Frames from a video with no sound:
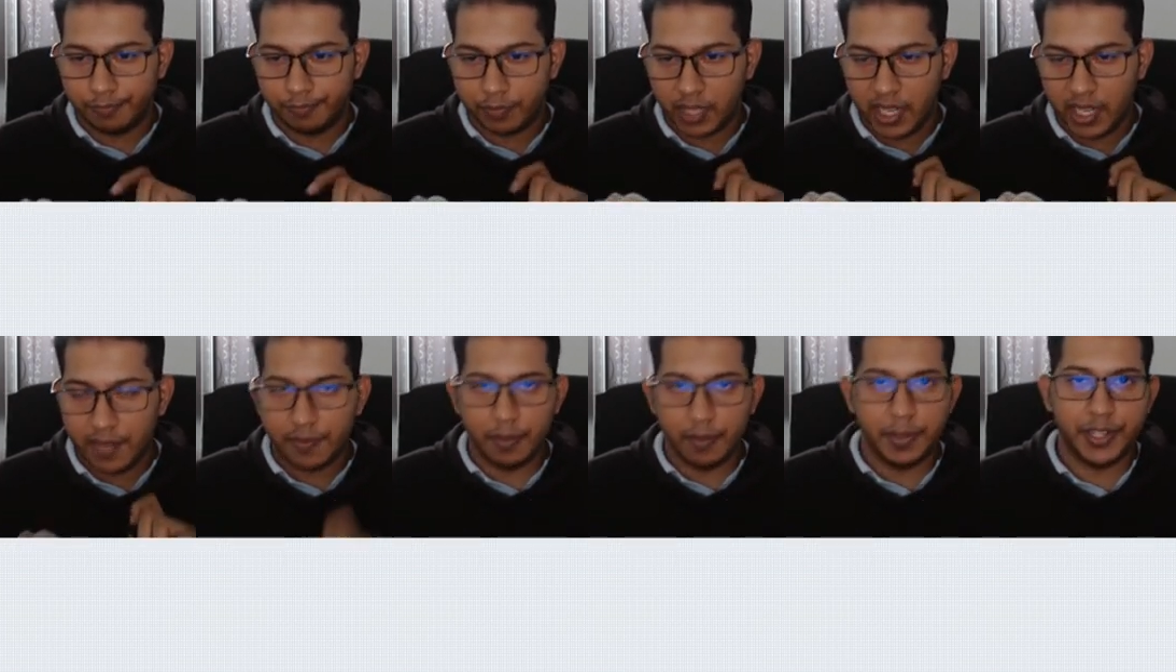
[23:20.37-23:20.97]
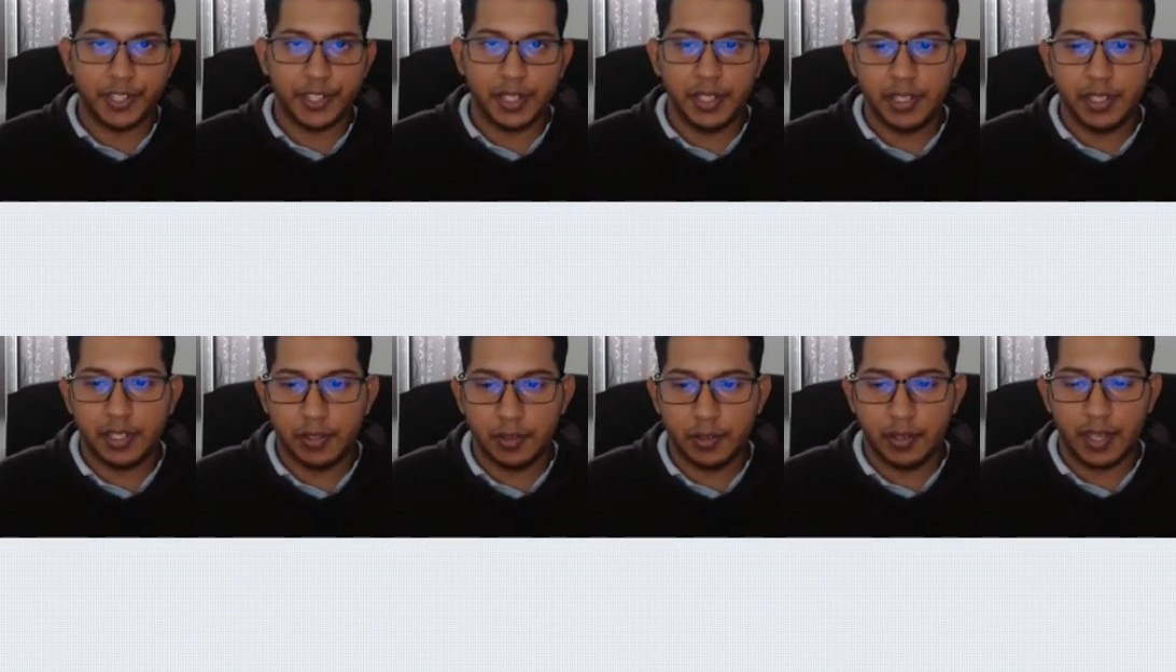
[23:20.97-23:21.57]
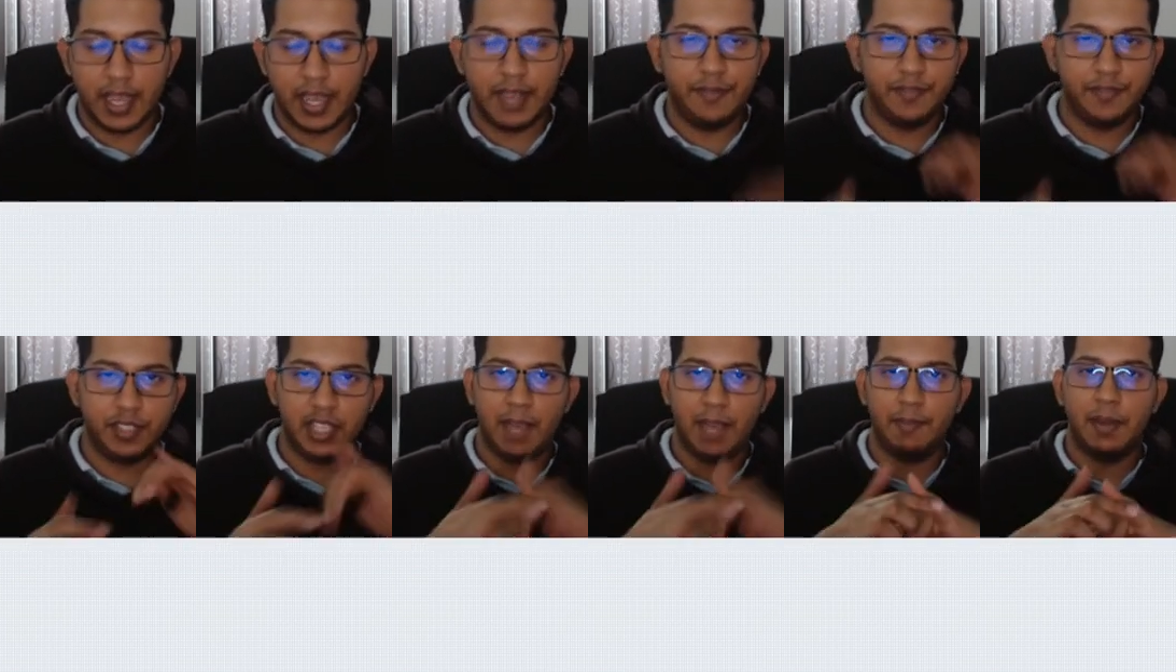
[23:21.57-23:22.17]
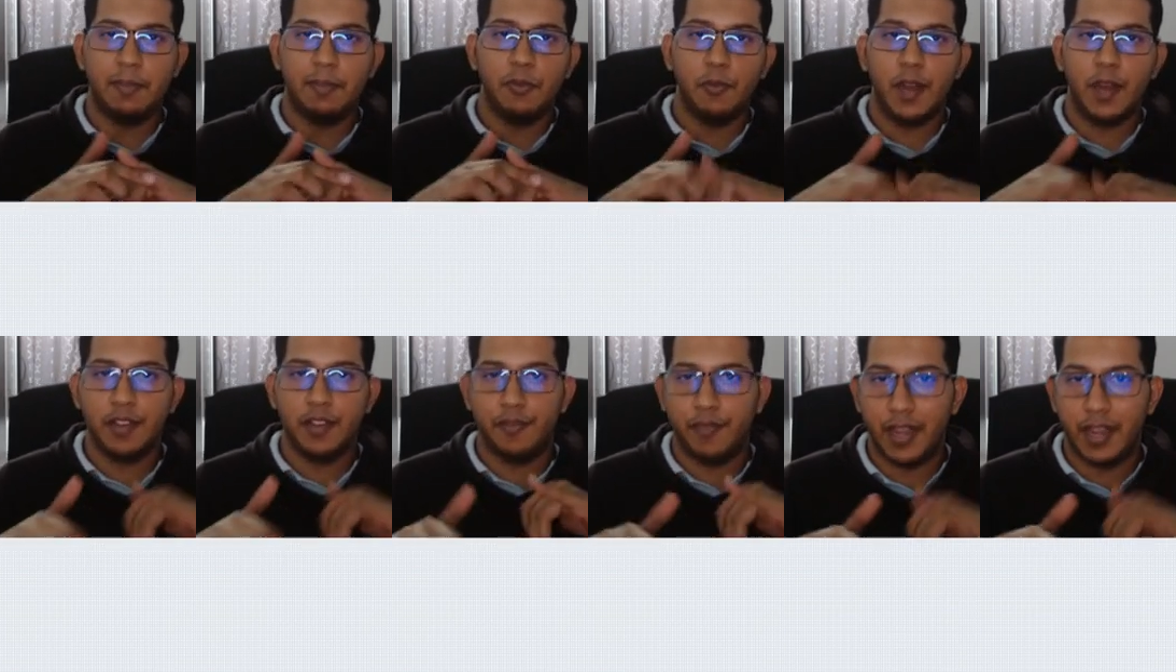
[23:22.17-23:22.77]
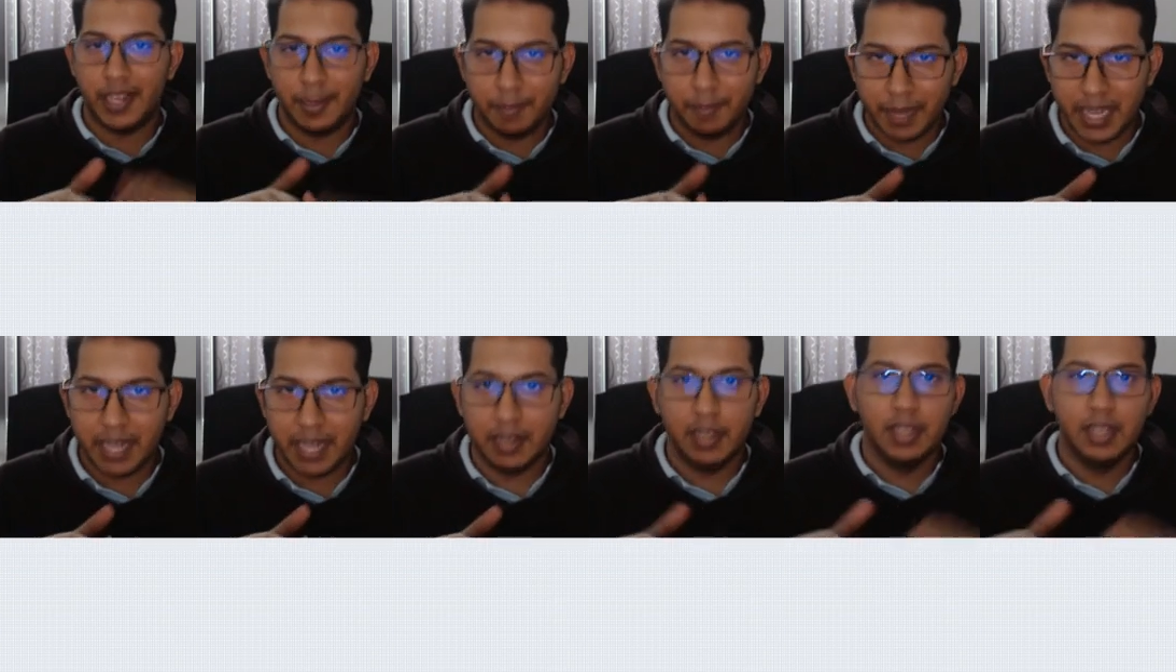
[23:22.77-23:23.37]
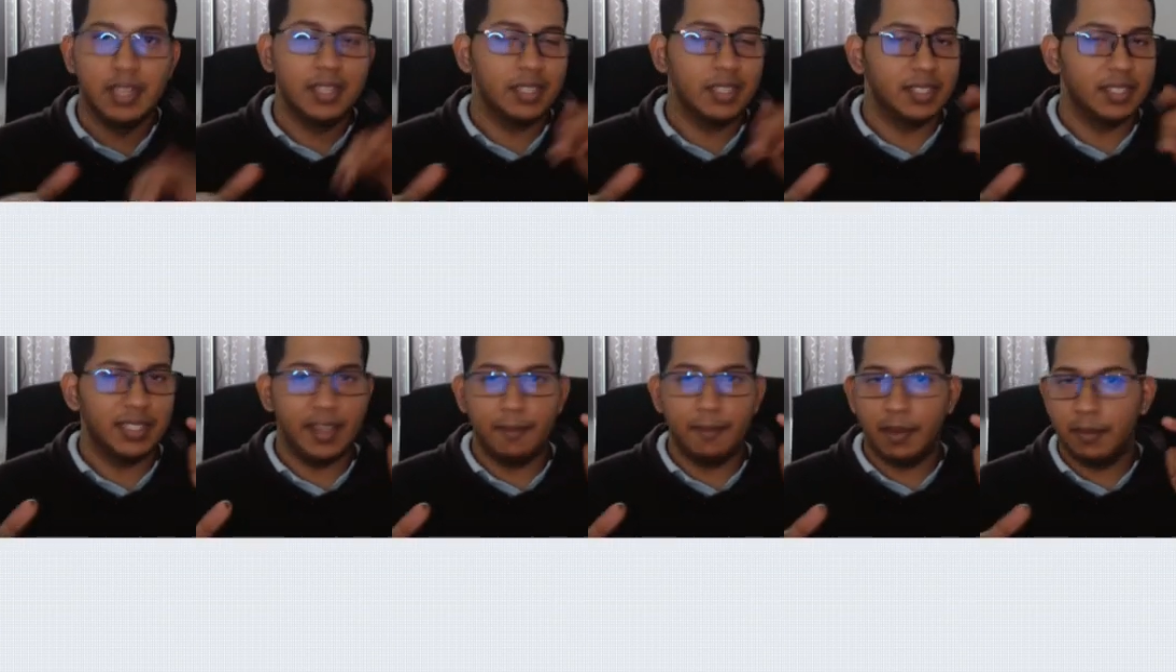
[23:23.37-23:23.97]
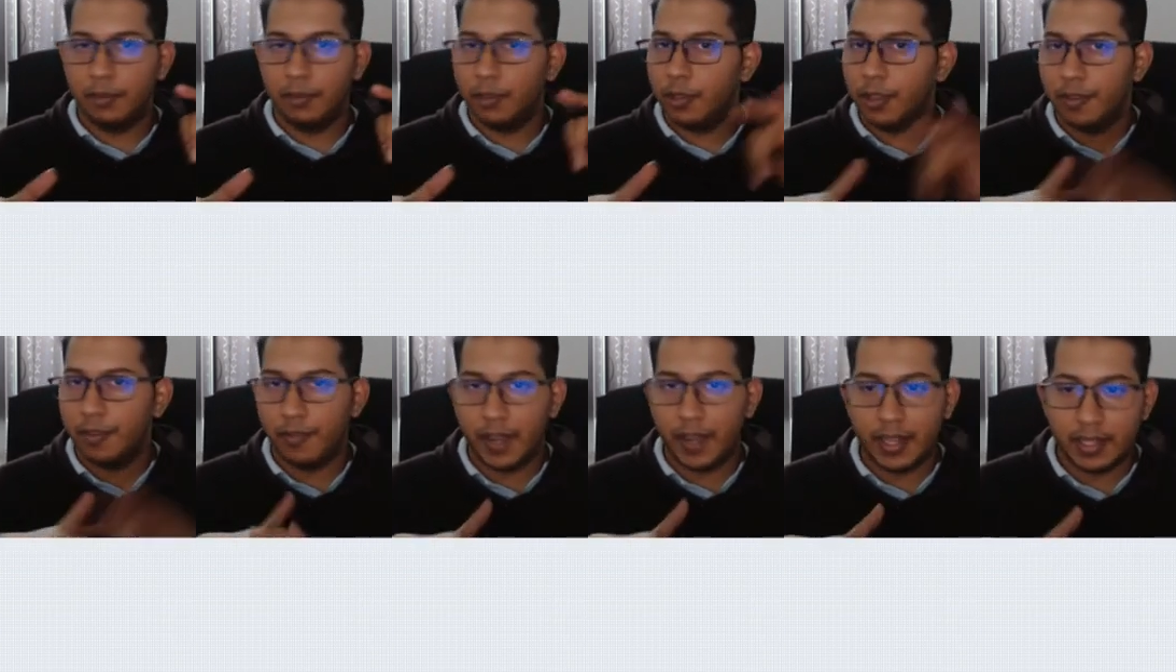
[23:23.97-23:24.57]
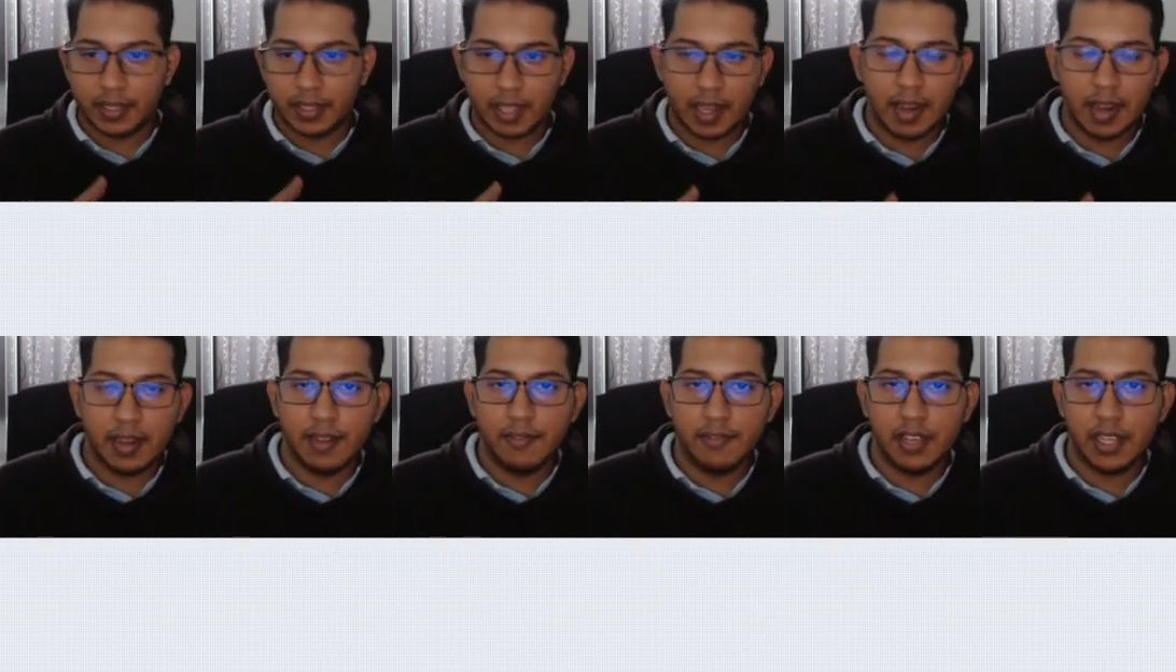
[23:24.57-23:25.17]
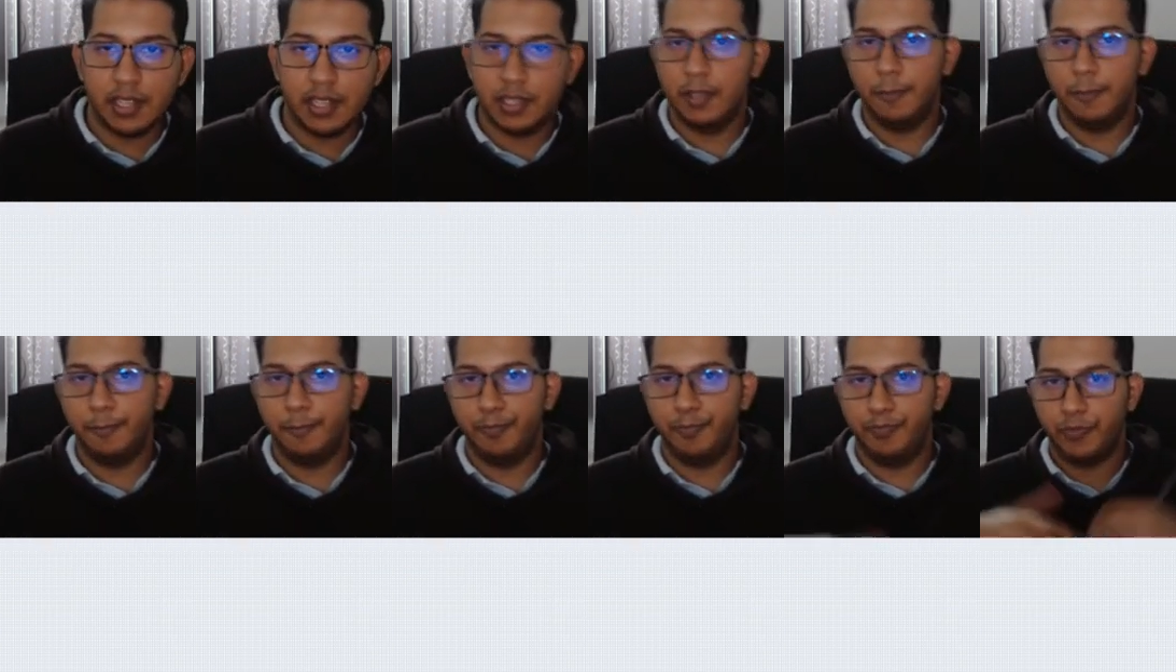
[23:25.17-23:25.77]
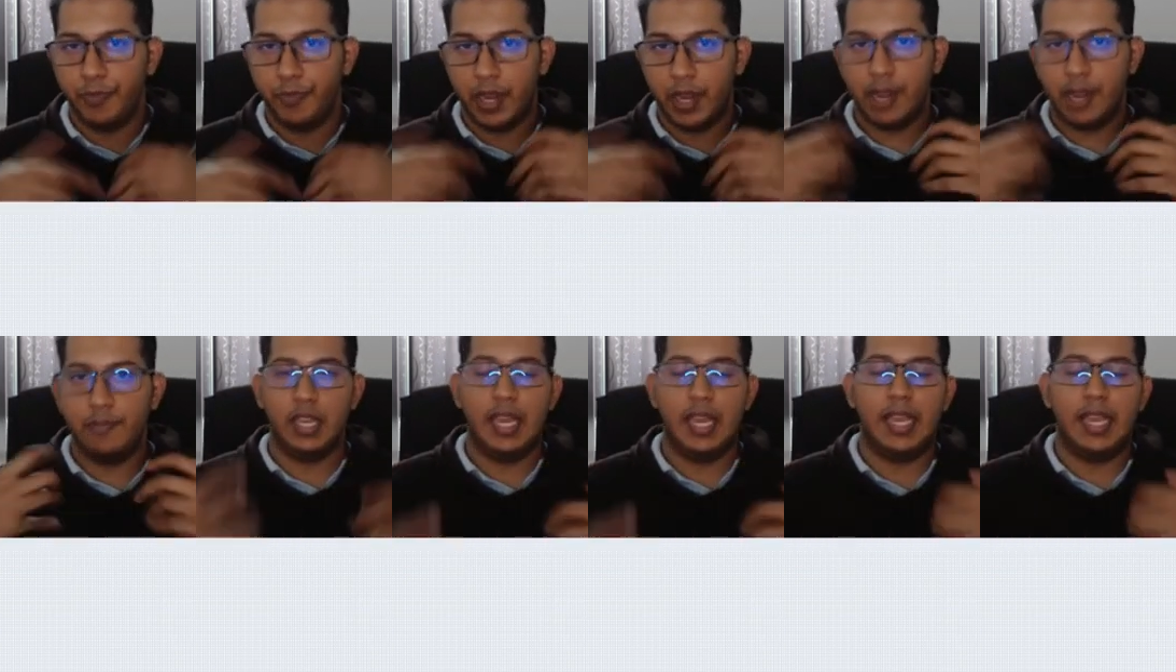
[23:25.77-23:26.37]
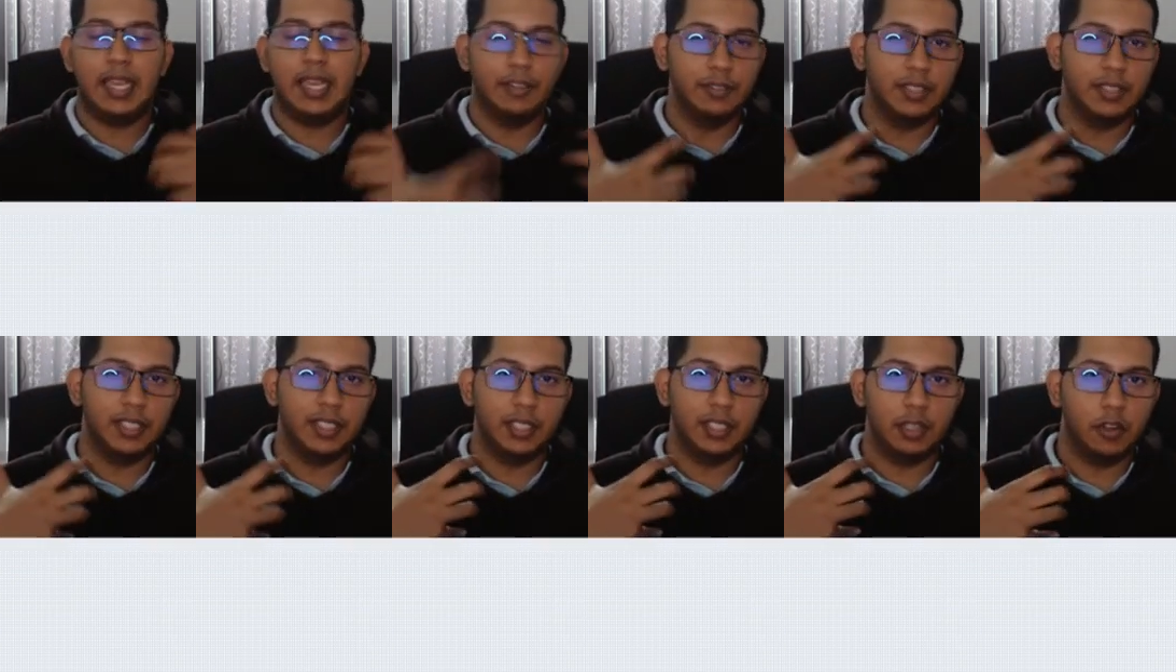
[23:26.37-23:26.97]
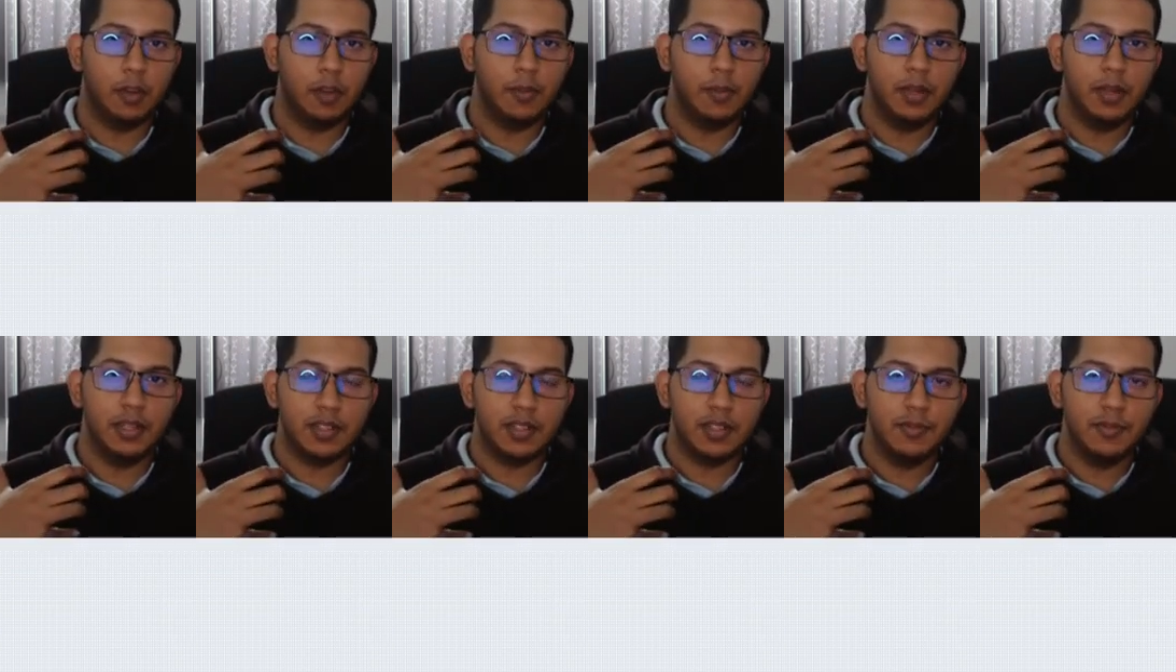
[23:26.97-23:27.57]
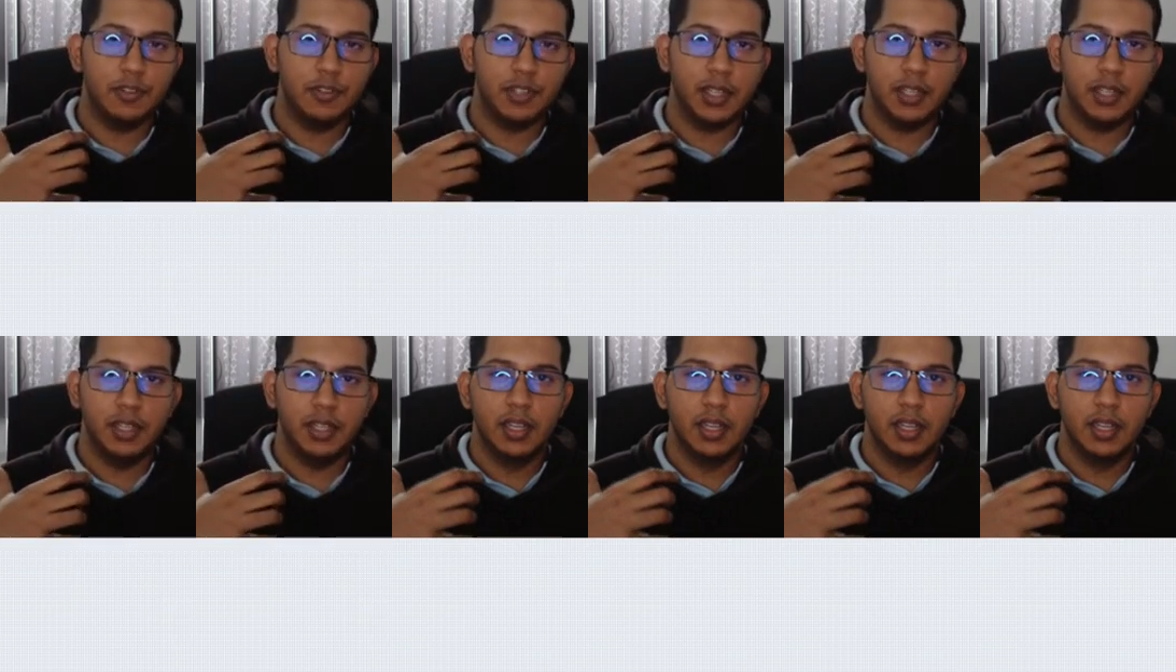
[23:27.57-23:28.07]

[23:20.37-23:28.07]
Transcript: informations. Okay, step number 1, you find the mean. Step number 2, you find the standard deviation whenever you encounter a normal distribution.